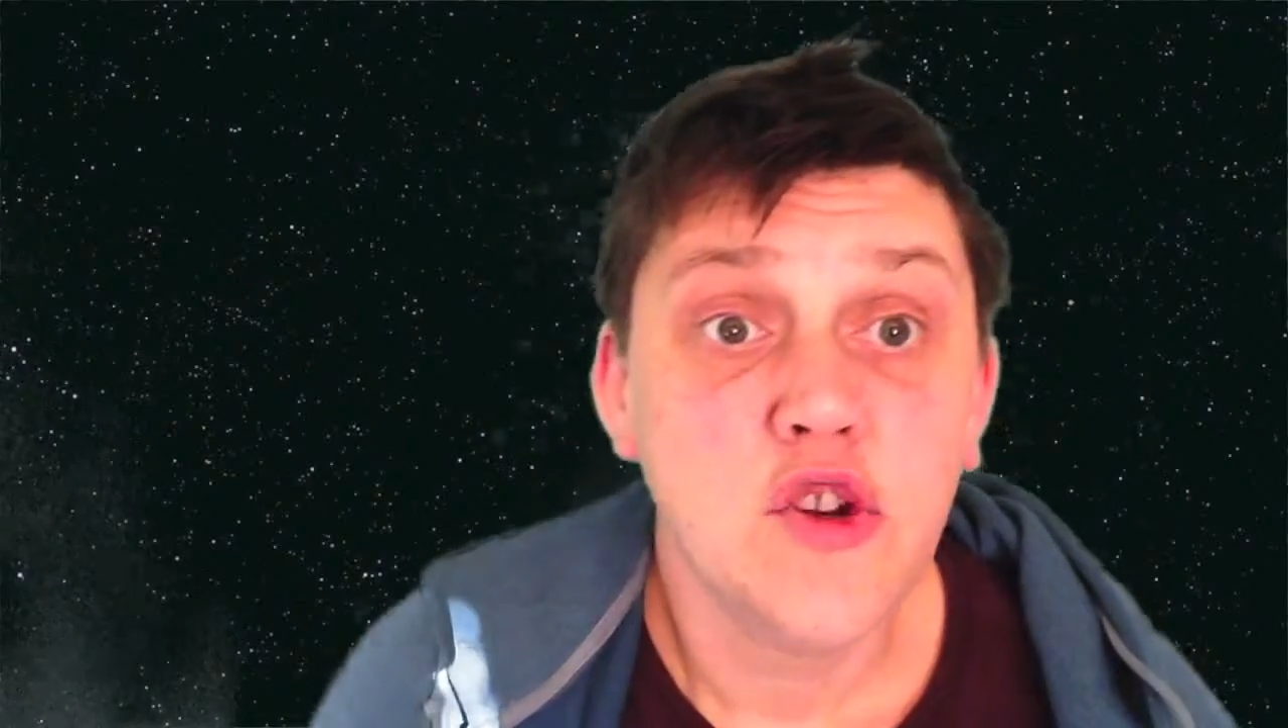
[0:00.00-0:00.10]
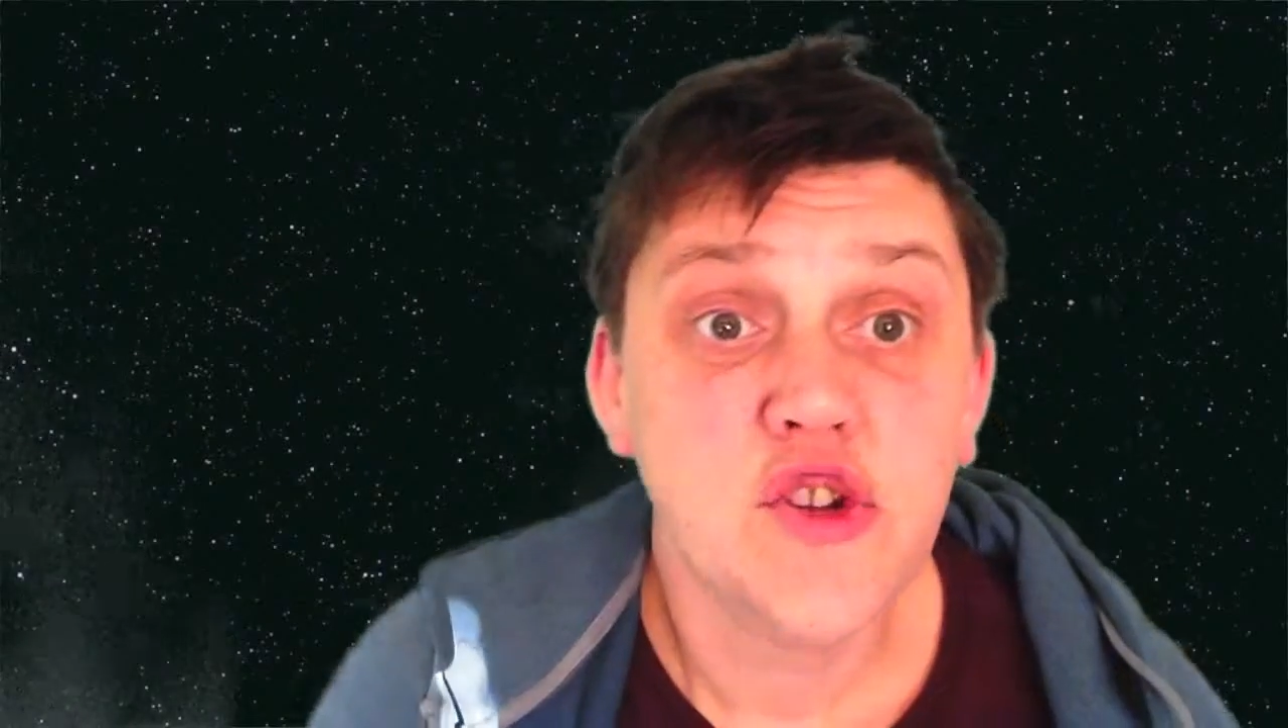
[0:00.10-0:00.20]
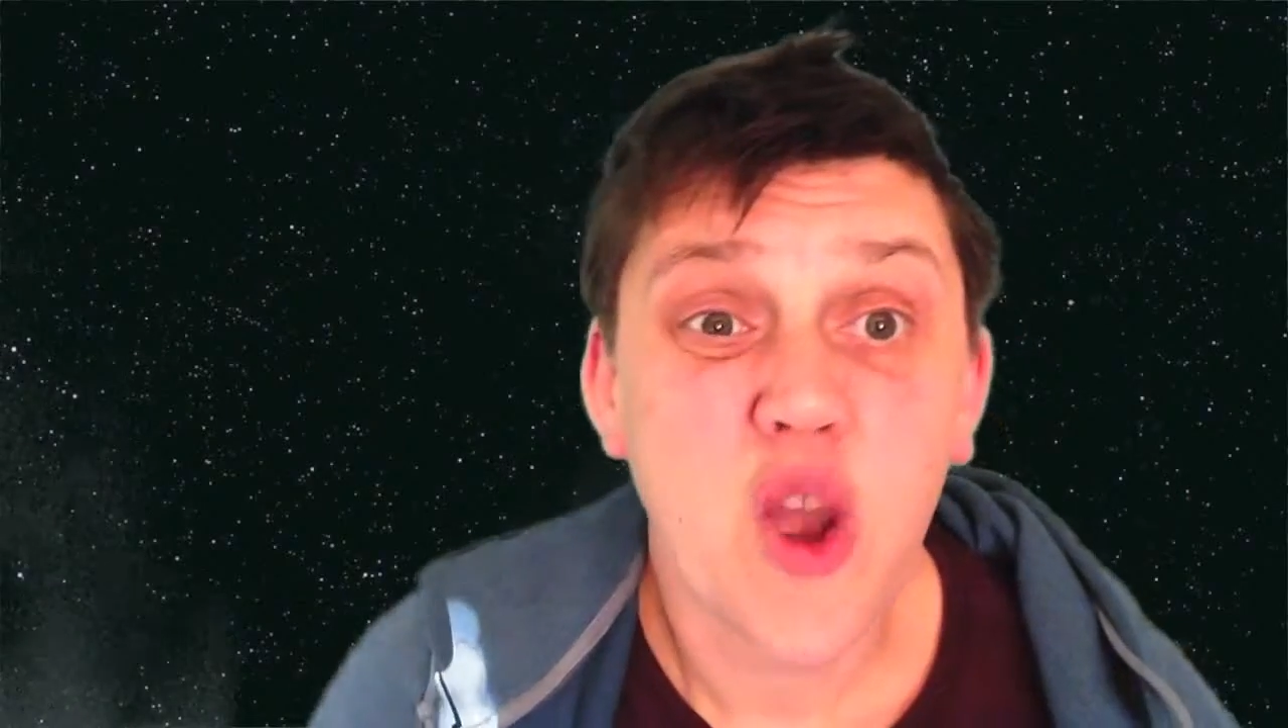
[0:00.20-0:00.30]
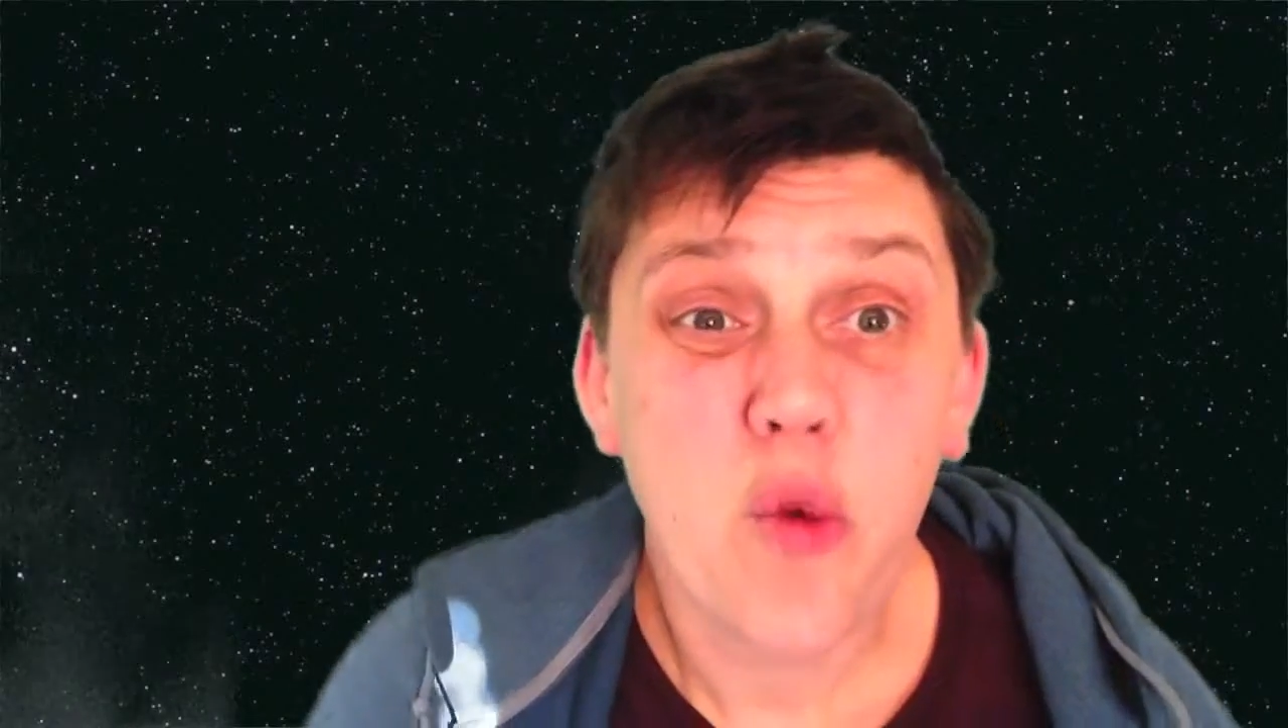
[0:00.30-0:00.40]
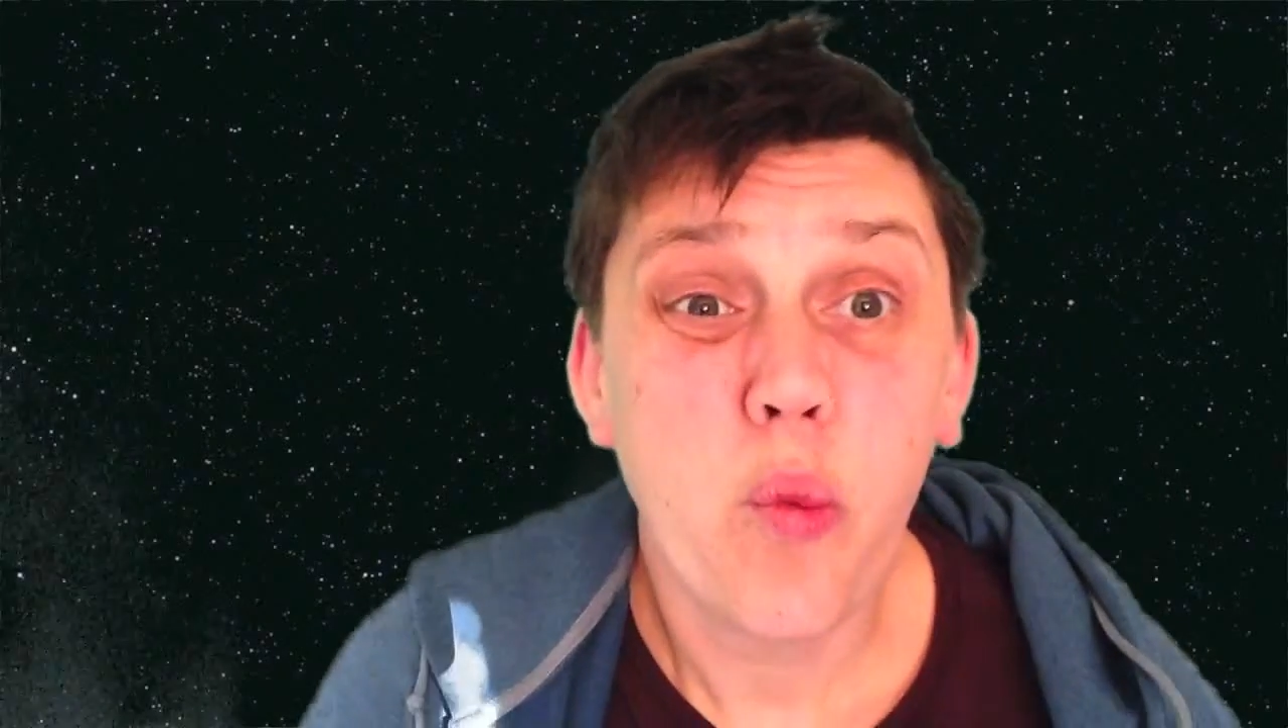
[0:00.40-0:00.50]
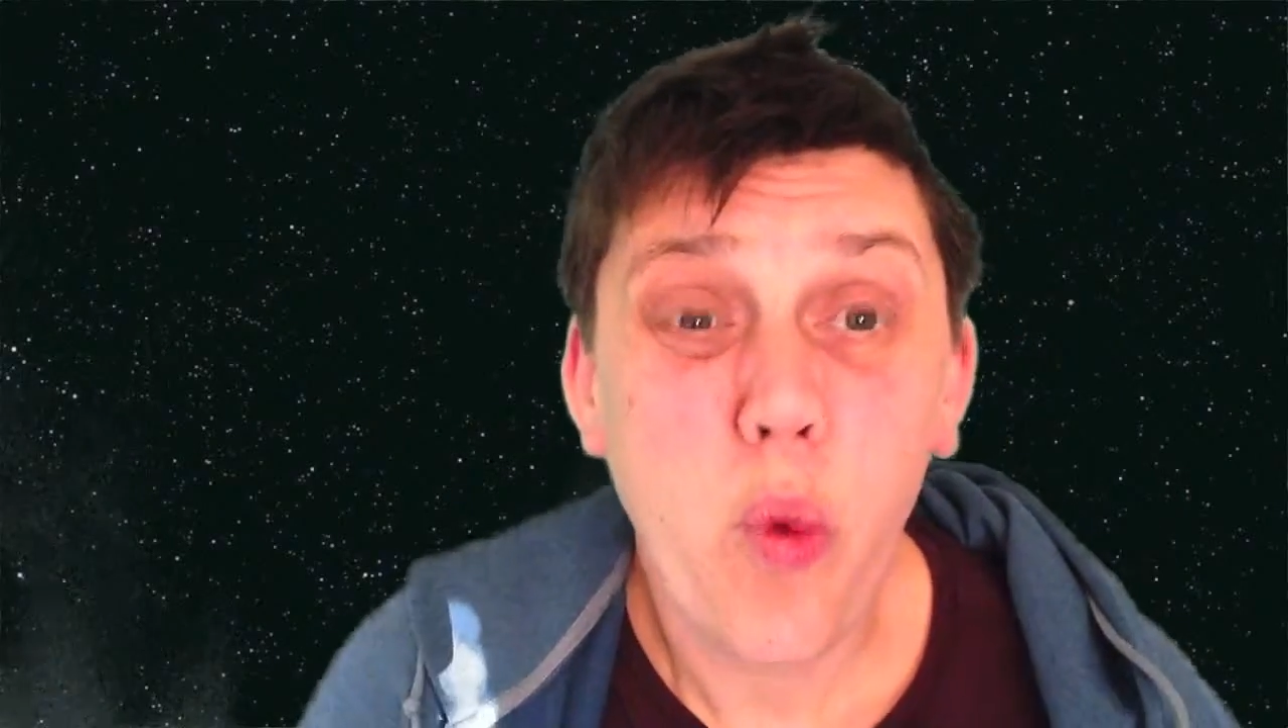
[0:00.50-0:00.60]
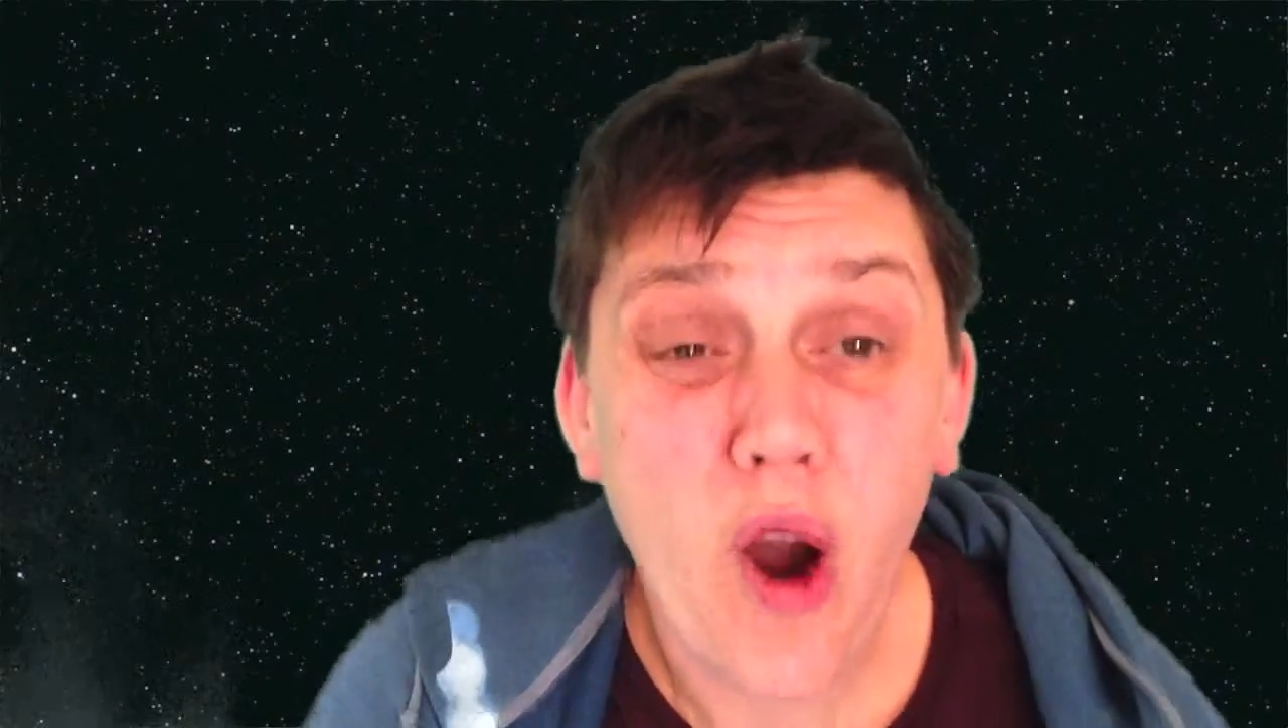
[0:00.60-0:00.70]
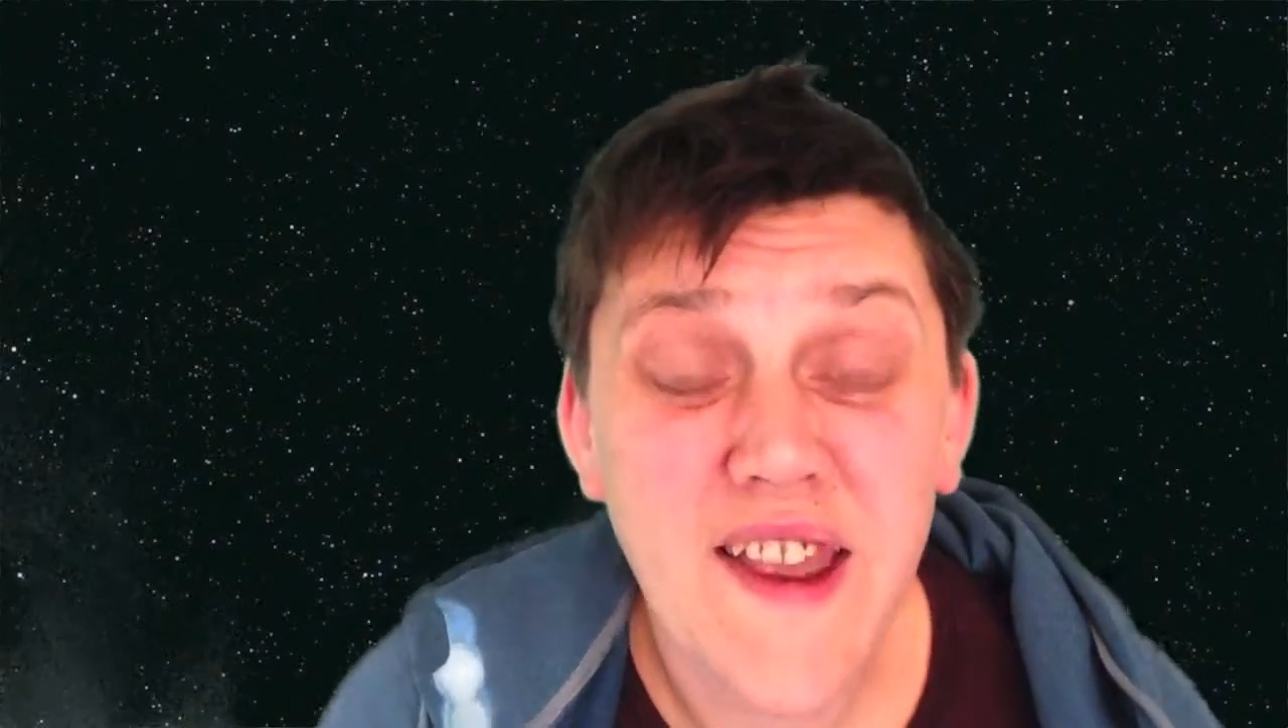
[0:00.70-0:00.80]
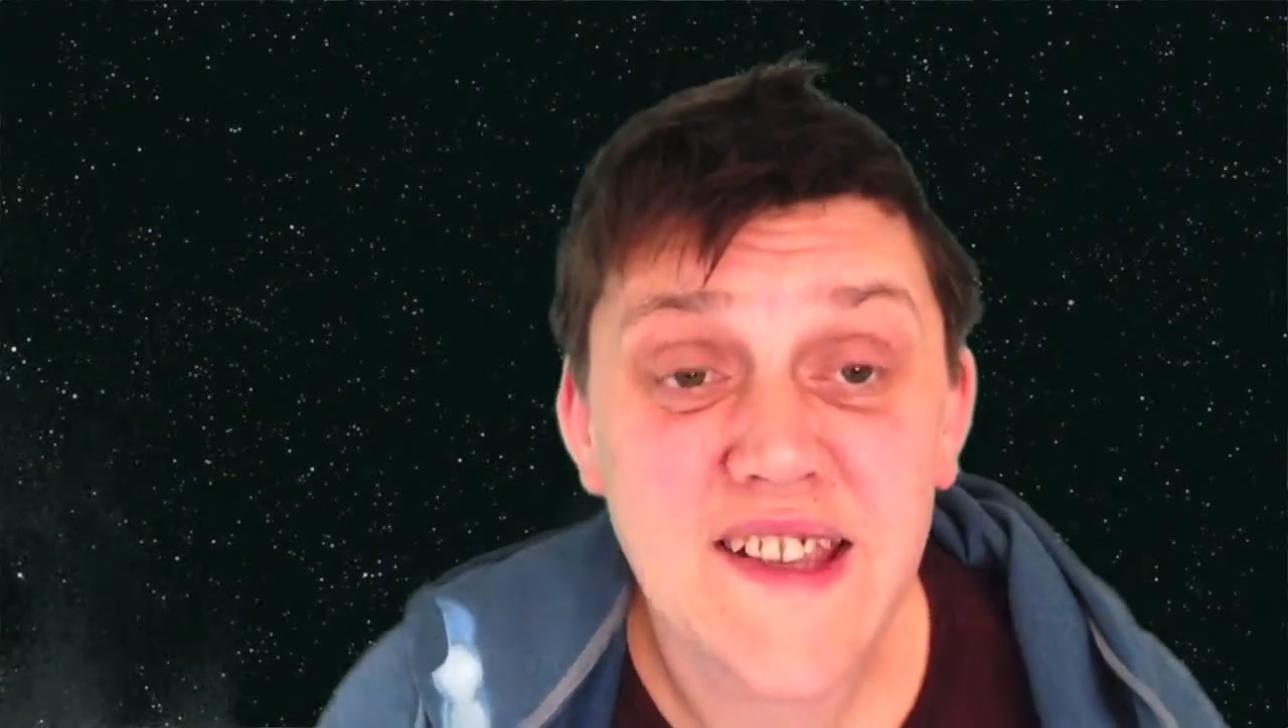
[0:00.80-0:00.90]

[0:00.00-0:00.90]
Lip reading: So what